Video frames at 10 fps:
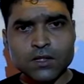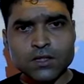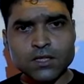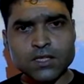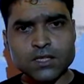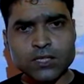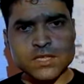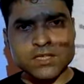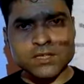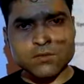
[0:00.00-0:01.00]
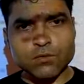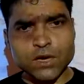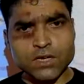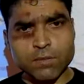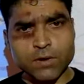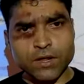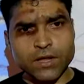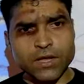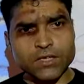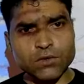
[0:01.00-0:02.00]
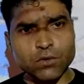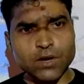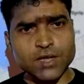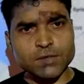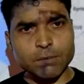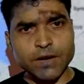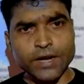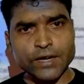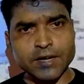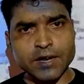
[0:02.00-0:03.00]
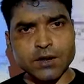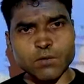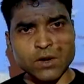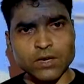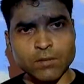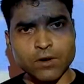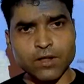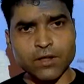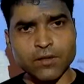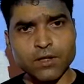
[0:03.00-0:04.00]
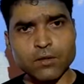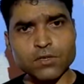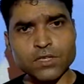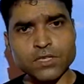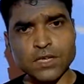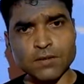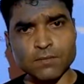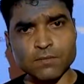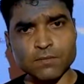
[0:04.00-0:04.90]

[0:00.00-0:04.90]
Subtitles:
this water body is known as Mediterranean water body. You just see.